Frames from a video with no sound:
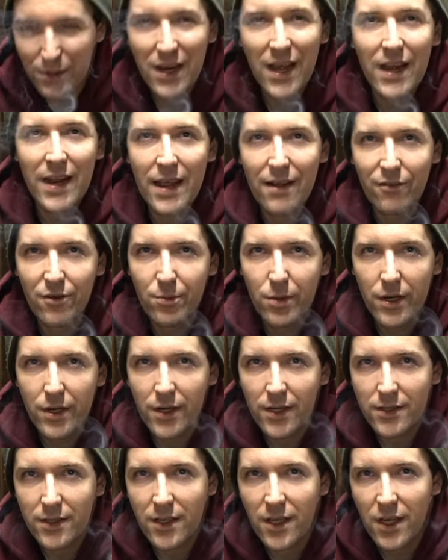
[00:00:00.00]
not everybody,
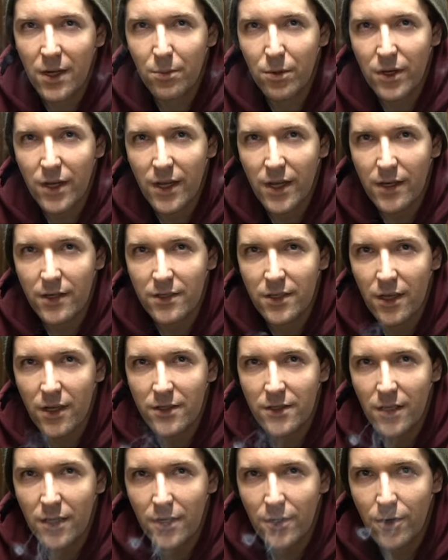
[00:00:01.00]
not the Camber Gang Tuck
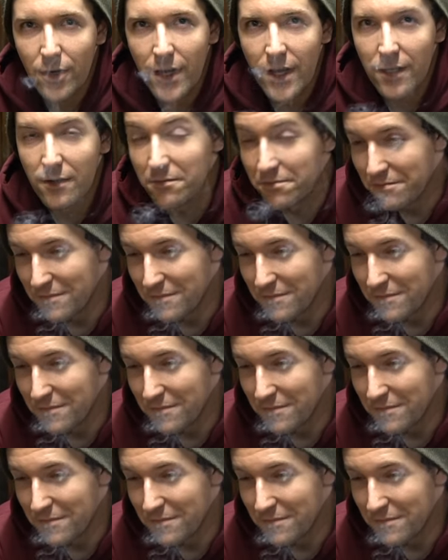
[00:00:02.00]
Tuck crowd.